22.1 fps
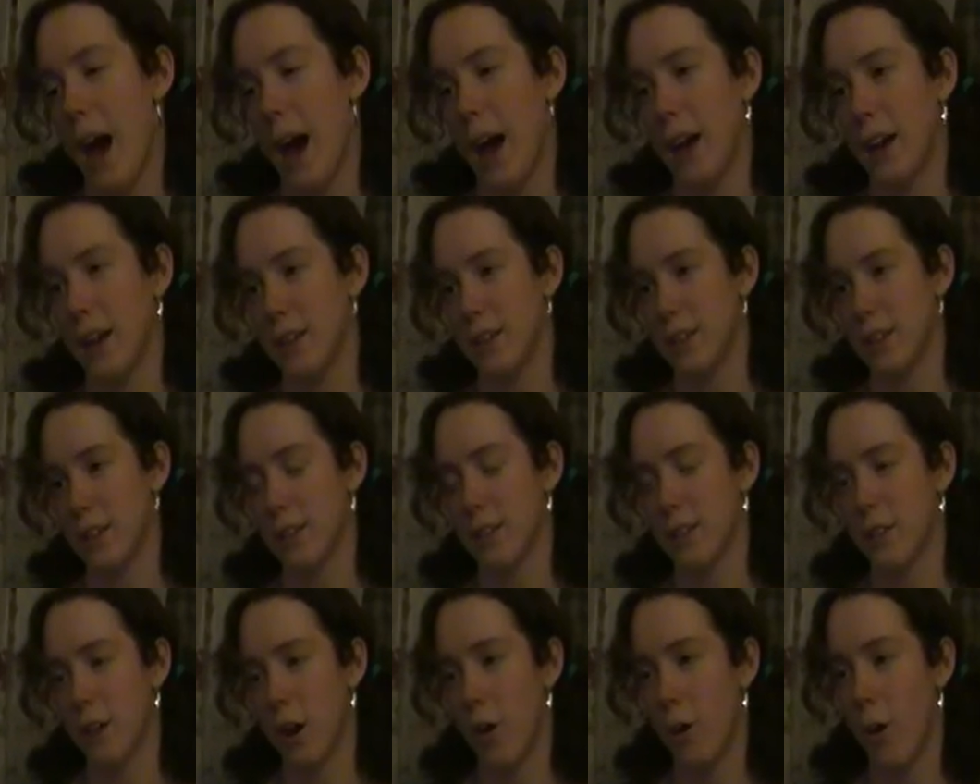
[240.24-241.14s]
And
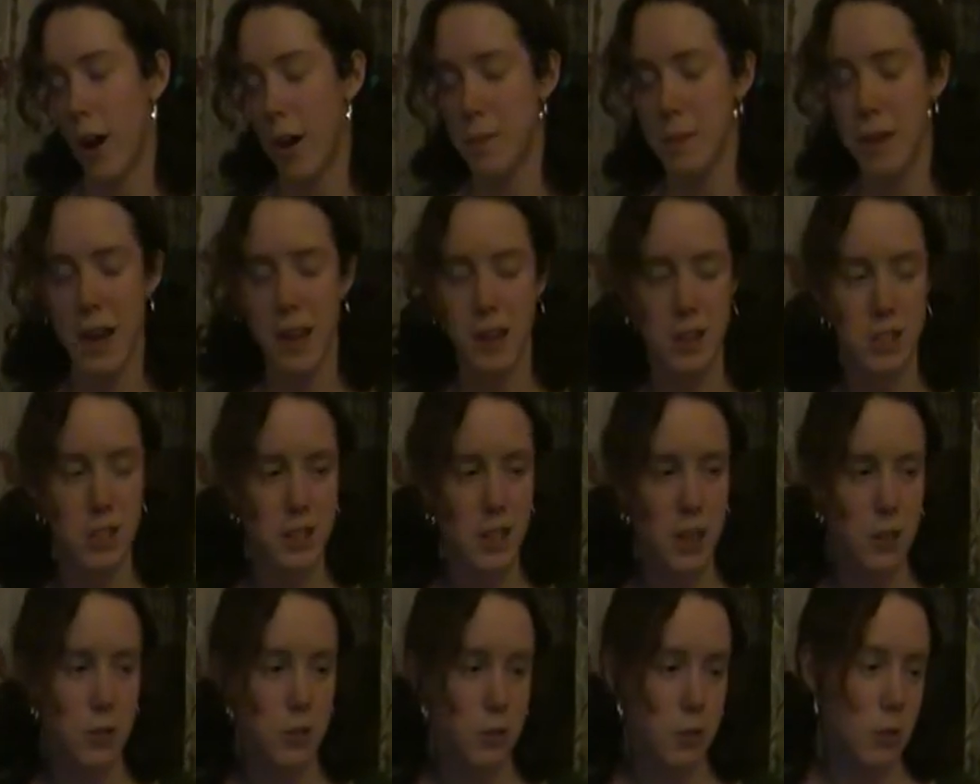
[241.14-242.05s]
so I managed
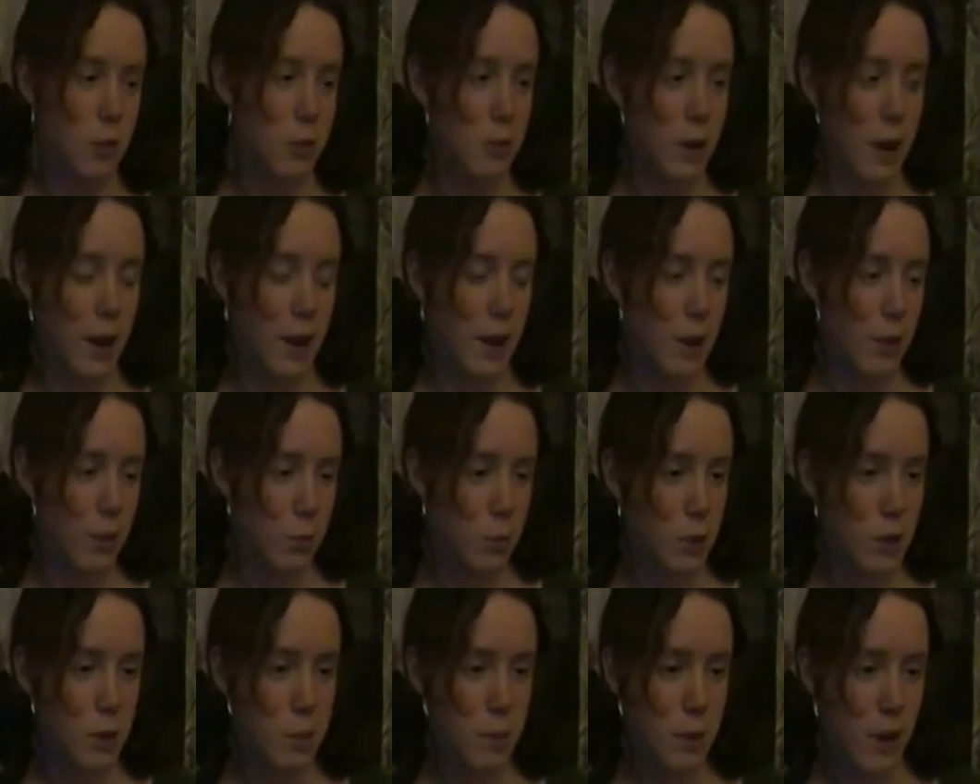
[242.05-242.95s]
to get through the whole ride and I was
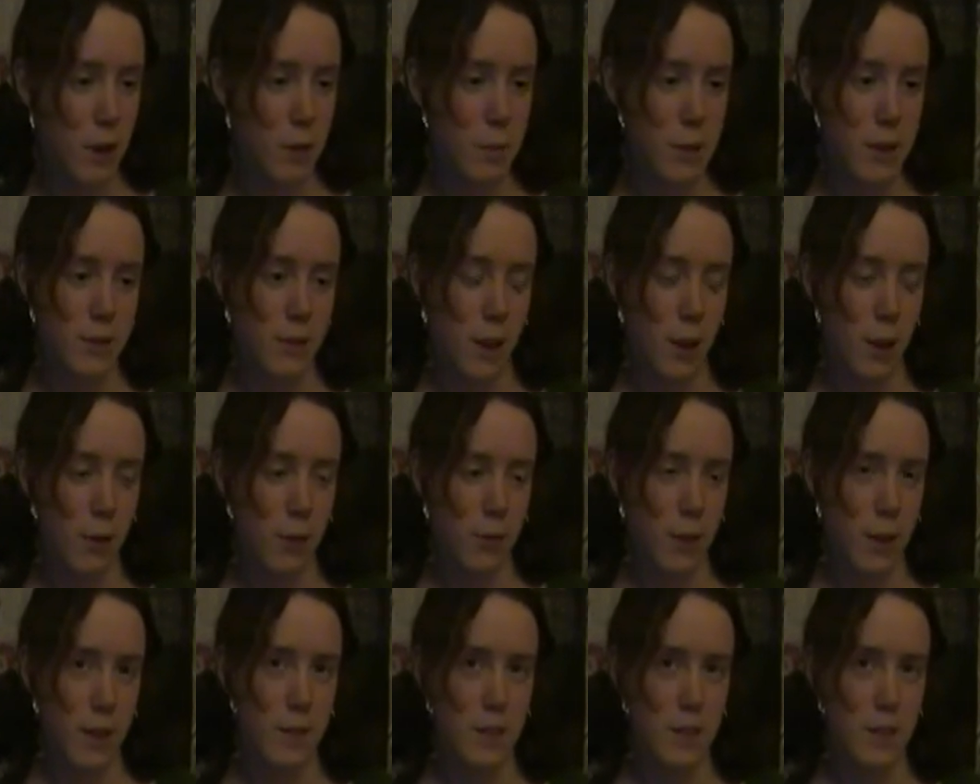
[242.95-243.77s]
pretty proud of myself.